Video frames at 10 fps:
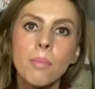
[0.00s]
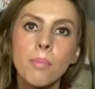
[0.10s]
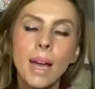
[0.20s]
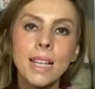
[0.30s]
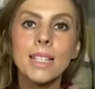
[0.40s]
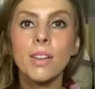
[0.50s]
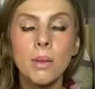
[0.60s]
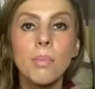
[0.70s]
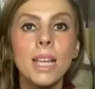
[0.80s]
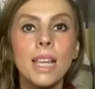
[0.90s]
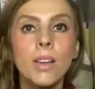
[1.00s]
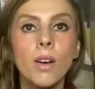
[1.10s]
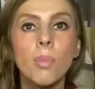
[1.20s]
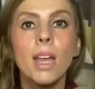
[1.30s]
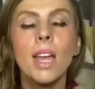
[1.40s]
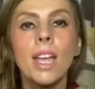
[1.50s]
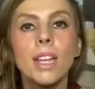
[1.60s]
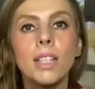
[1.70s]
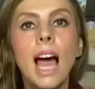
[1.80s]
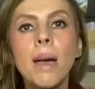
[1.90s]
based on a B cup, it,
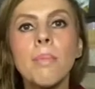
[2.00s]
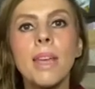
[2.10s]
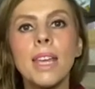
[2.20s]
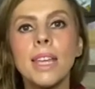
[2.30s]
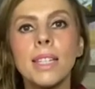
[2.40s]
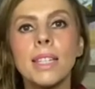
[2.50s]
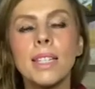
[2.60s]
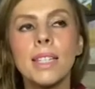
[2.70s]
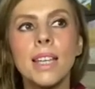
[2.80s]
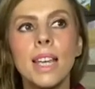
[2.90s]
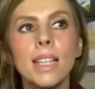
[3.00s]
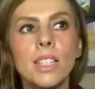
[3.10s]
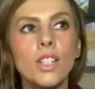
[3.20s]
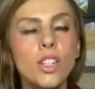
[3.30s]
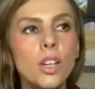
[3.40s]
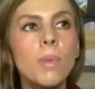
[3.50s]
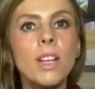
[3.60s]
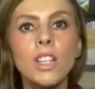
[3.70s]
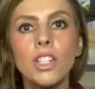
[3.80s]
that means it's a two inch